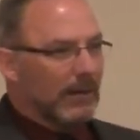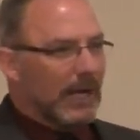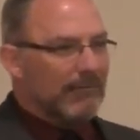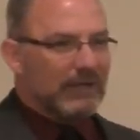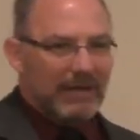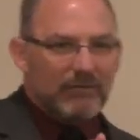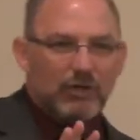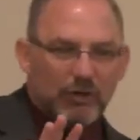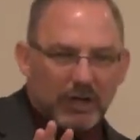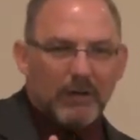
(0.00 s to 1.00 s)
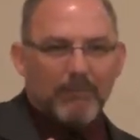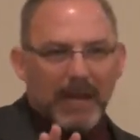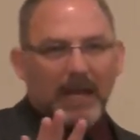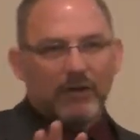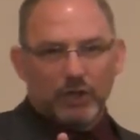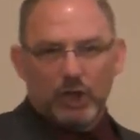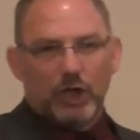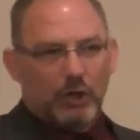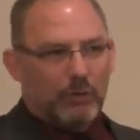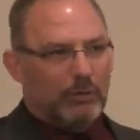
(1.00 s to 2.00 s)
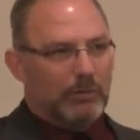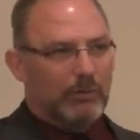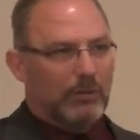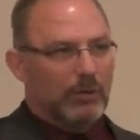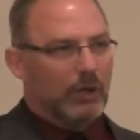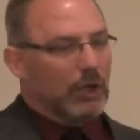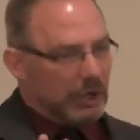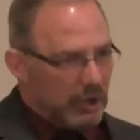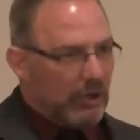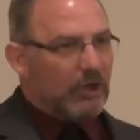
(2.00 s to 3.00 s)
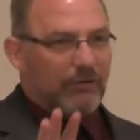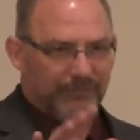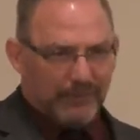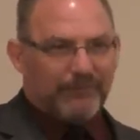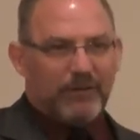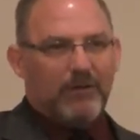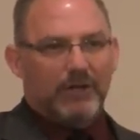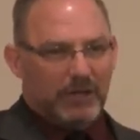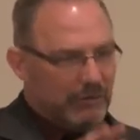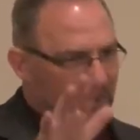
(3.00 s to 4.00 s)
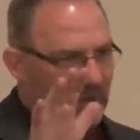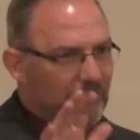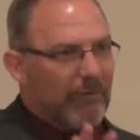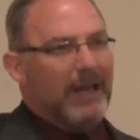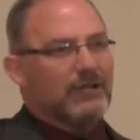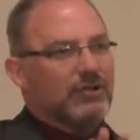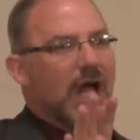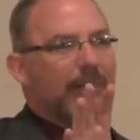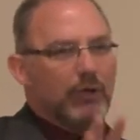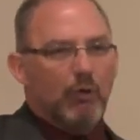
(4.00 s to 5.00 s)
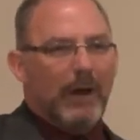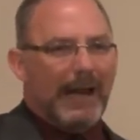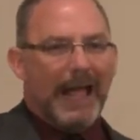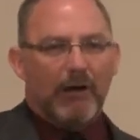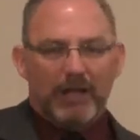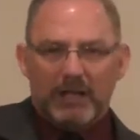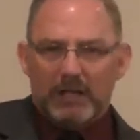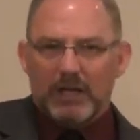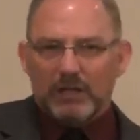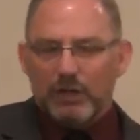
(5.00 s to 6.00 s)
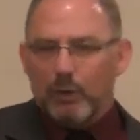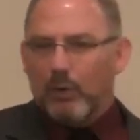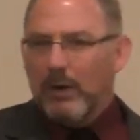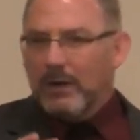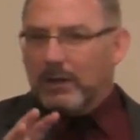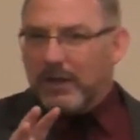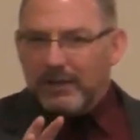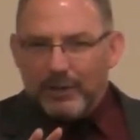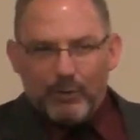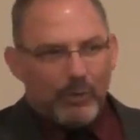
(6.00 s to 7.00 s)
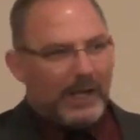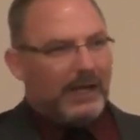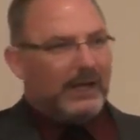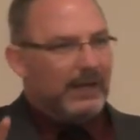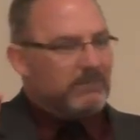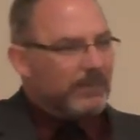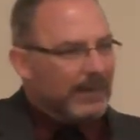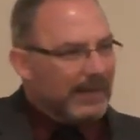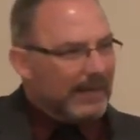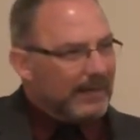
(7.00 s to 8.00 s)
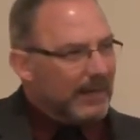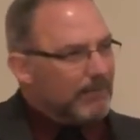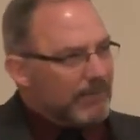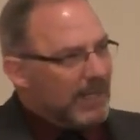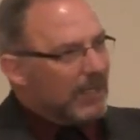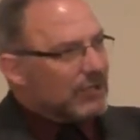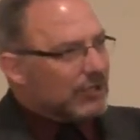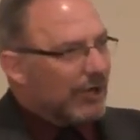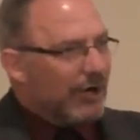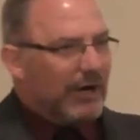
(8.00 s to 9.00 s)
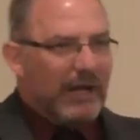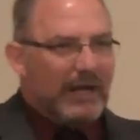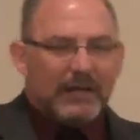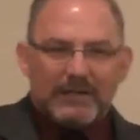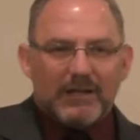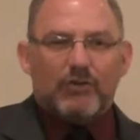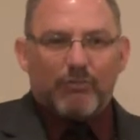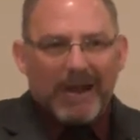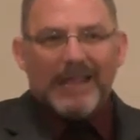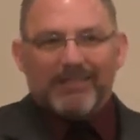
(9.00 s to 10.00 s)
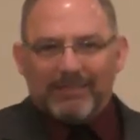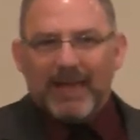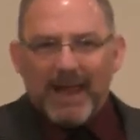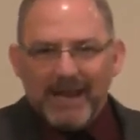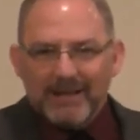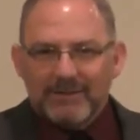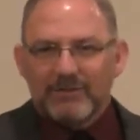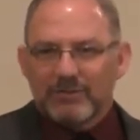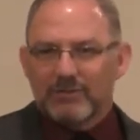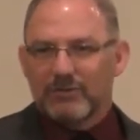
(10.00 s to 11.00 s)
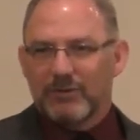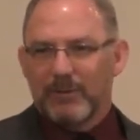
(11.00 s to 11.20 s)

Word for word: I've given you the command to go. You, you fulfilled it. You did a great job. You went out and, and you, you went and, and uh, ministered and, and did great things.